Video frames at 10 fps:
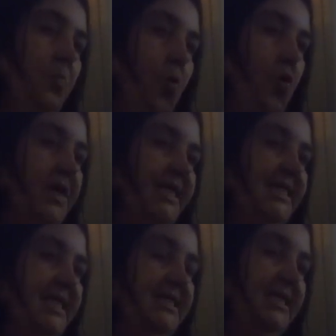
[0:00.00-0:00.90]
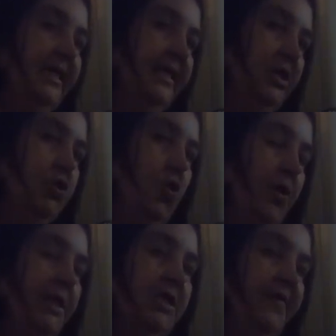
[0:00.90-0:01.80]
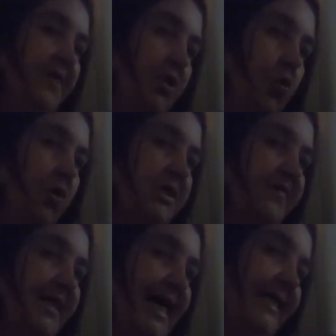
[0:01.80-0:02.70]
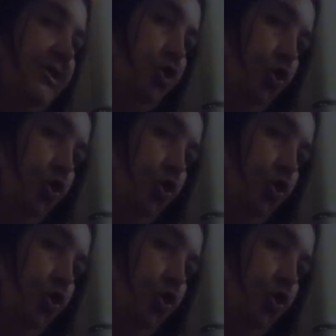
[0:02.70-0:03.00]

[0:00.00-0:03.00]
more consistently than not, over the course of the last